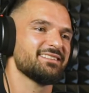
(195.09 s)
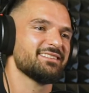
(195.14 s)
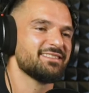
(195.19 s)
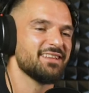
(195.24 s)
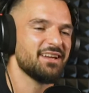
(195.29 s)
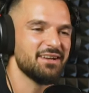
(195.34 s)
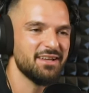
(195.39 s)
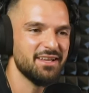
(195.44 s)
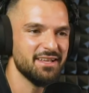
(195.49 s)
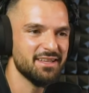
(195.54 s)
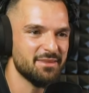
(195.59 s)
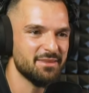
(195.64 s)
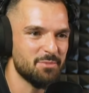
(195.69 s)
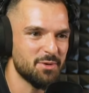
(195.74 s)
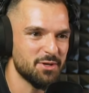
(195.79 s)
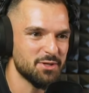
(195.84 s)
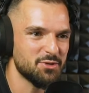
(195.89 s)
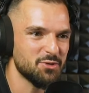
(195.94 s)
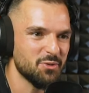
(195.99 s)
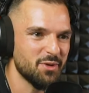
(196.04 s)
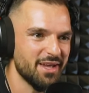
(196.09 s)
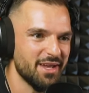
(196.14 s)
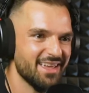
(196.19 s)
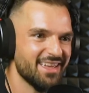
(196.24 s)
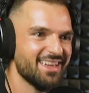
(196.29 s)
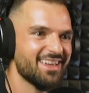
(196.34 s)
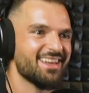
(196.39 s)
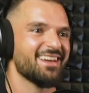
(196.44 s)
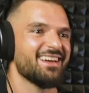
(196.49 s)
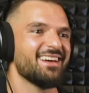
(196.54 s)
started
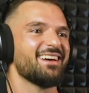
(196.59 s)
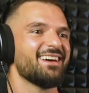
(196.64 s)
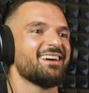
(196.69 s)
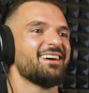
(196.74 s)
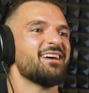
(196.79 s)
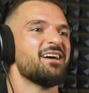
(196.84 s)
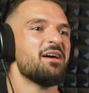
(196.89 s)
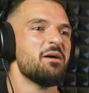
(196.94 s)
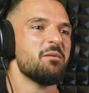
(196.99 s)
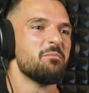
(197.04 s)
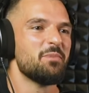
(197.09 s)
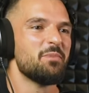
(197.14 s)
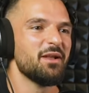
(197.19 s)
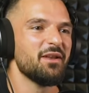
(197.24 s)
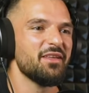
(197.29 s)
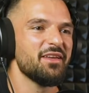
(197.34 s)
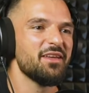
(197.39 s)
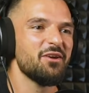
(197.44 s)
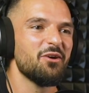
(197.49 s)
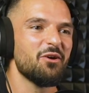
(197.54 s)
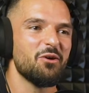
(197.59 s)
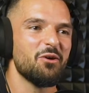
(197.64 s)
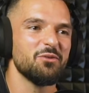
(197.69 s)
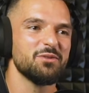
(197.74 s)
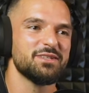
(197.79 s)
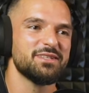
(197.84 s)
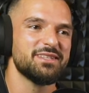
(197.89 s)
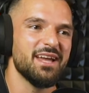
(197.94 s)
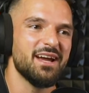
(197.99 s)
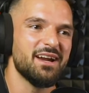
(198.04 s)
pursuing uh, building your
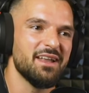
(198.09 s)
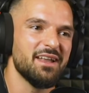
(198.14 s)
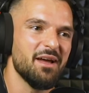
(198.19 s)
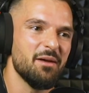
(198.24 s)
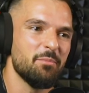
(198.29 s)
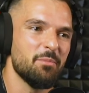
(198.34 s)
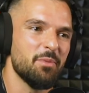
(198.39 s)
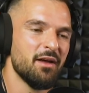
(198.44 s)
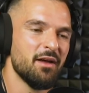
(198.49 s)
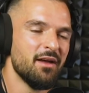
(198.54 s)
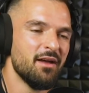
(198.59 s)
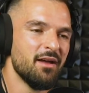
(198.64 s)
own startup.